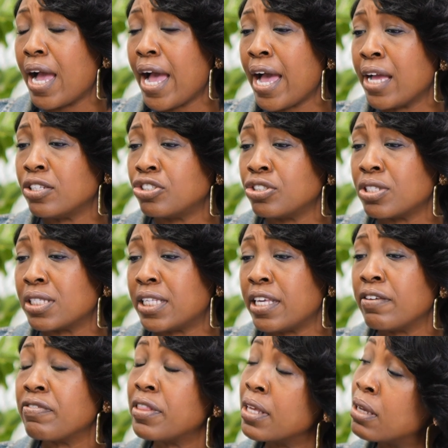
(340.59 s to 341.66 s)
I just
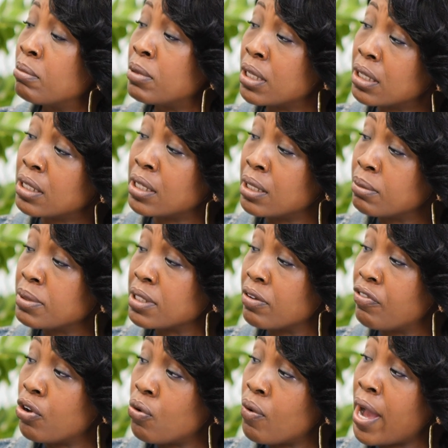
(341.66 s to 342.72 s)
give them a glimpse
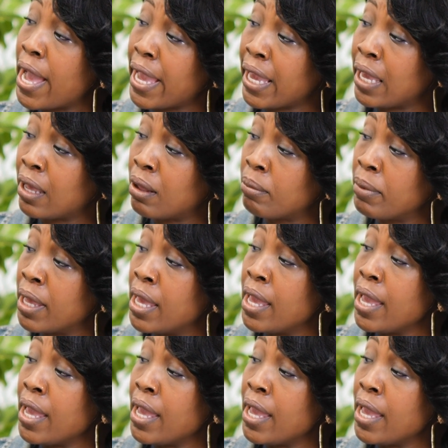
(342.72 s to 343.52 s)
of who I am,